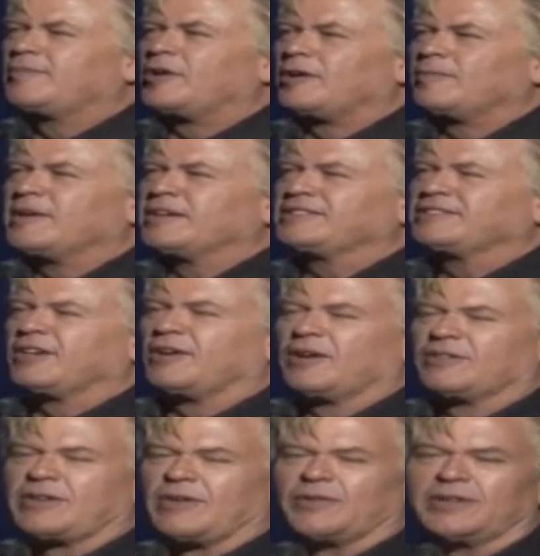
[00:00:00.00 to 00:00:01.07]
of my show. I was
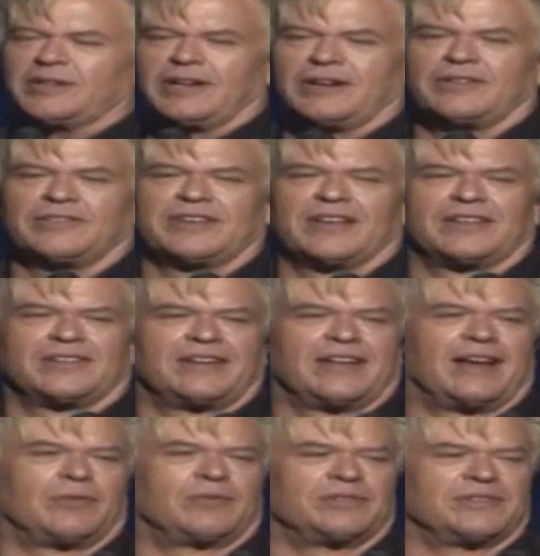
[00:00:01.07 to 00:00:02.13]
having dinner the other
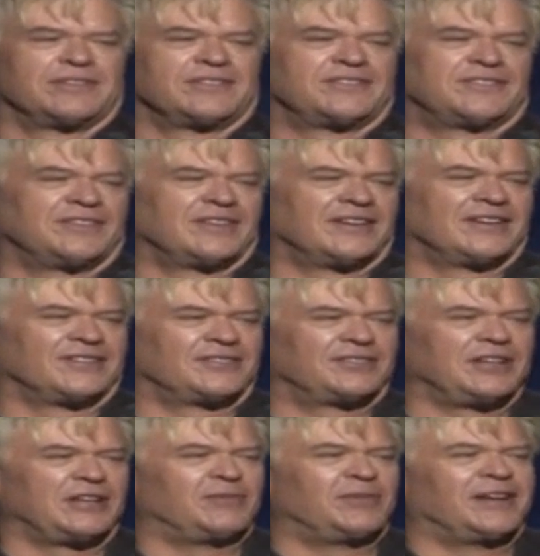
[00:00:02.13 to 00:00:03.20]
night with this
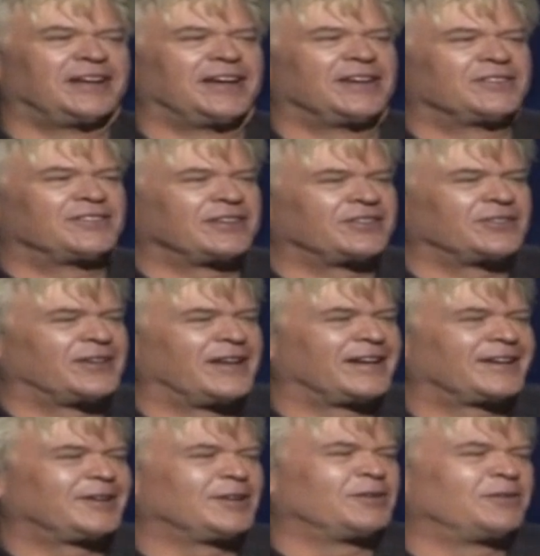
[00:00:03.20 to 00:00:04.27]
CBS
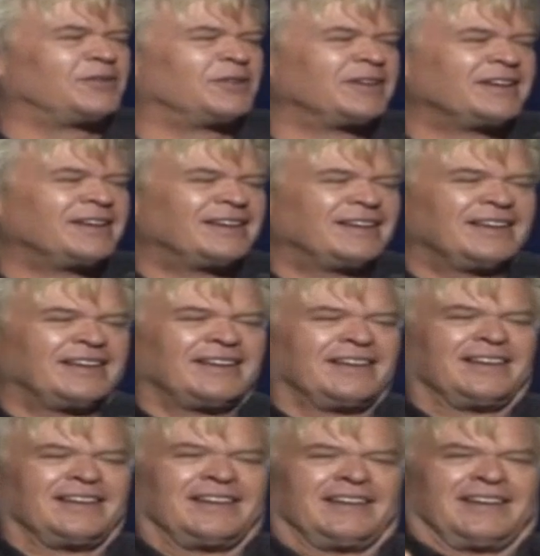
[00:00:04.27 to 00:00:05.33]
executive,
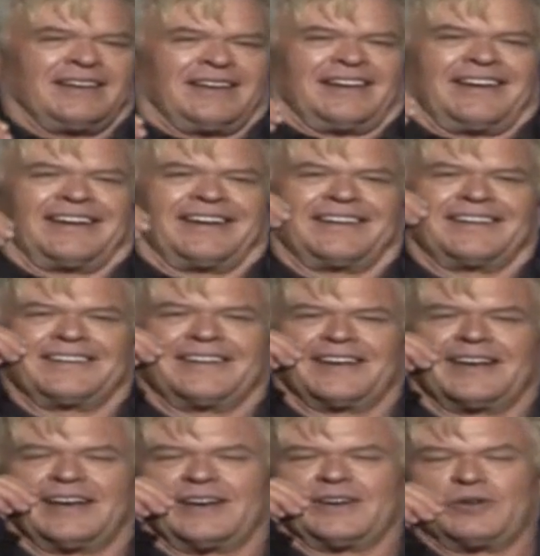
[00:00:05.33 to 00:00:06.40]
and
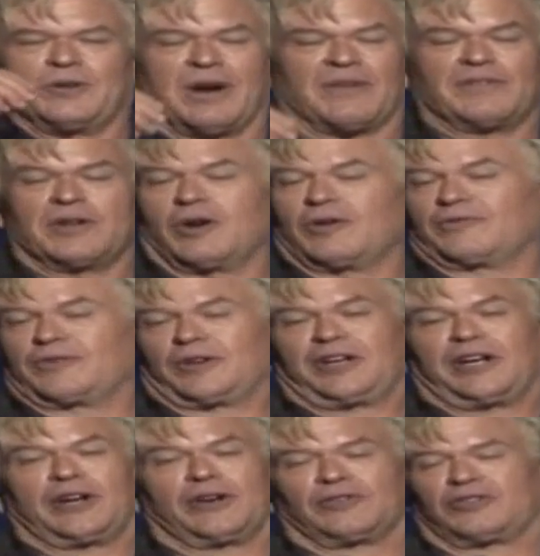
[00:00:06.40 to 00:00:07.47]
who I've known for
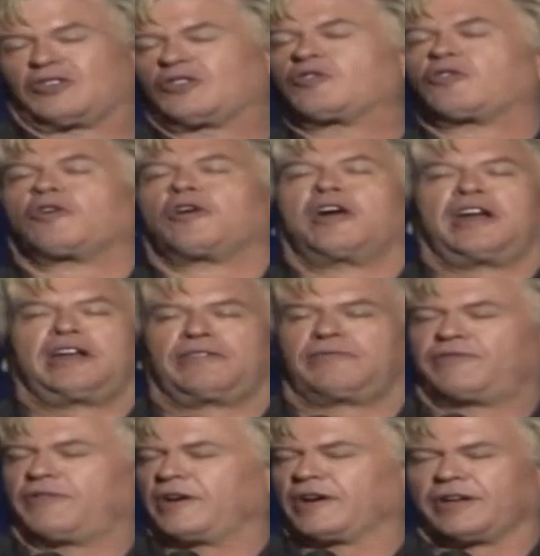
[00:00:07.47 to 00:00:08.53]
years. Great
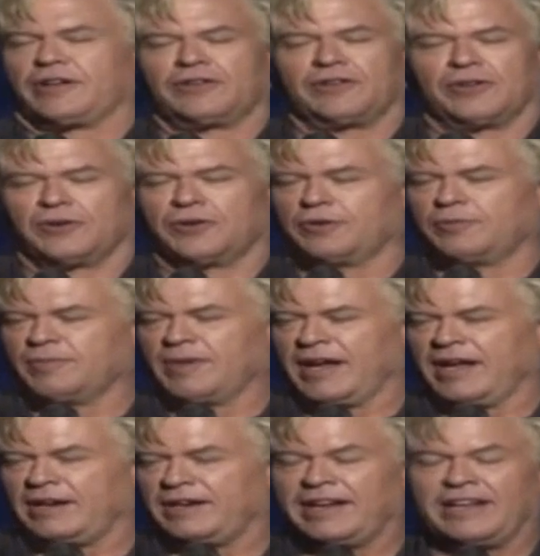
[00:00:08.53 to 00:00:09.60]
fucking dude,
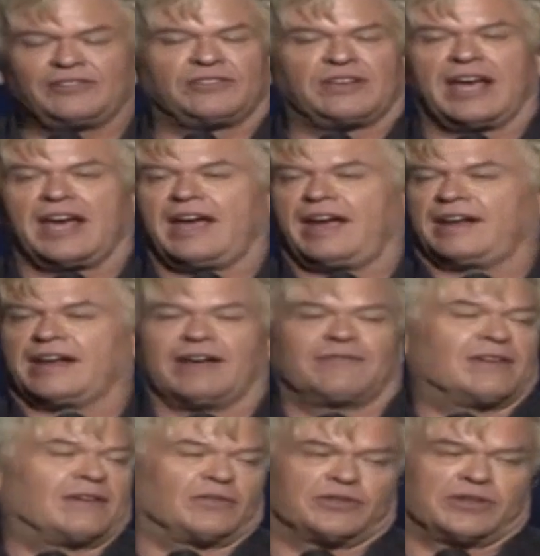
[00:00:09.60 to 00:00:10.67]
man. And he's gay, and I've
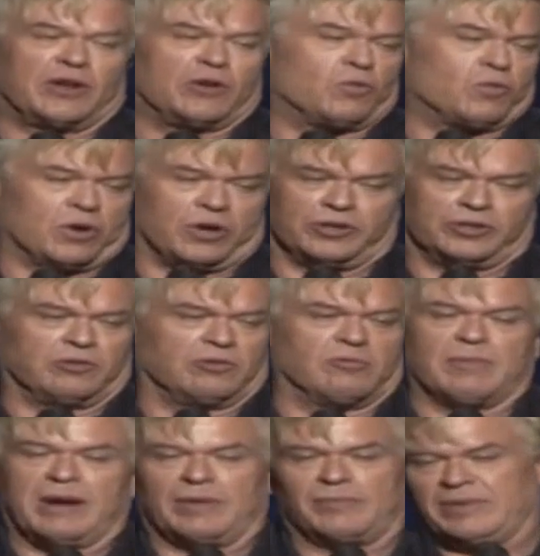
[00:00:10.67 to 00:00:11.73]
never said a word to him
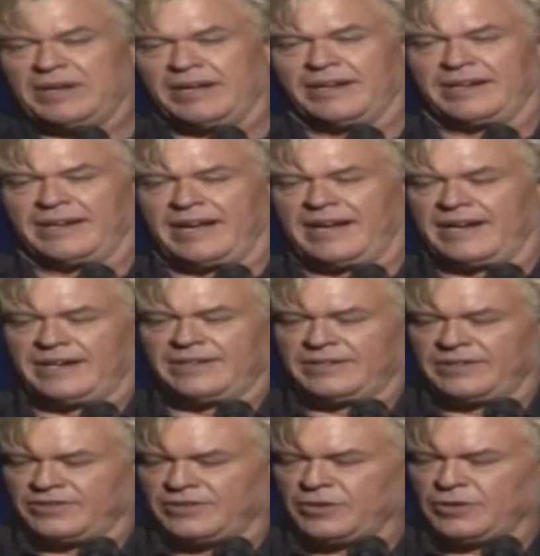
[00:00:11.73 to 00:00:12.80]
about being gay. I
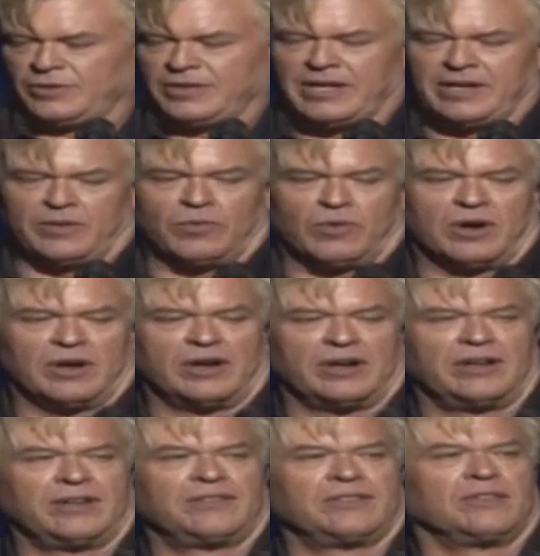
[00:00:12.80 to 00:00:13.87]
just knew that he
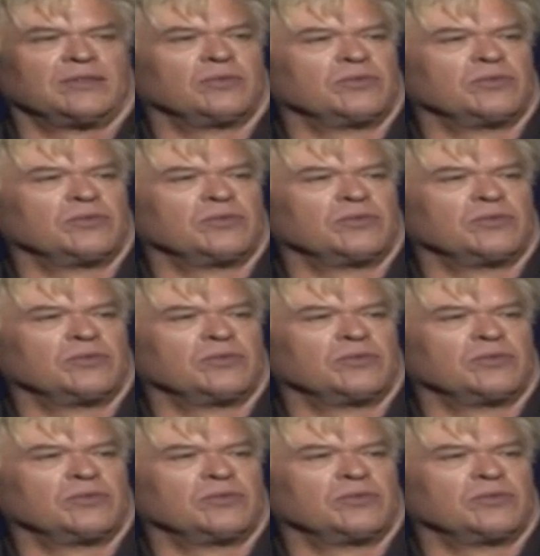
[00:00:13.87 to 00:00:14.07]
was. And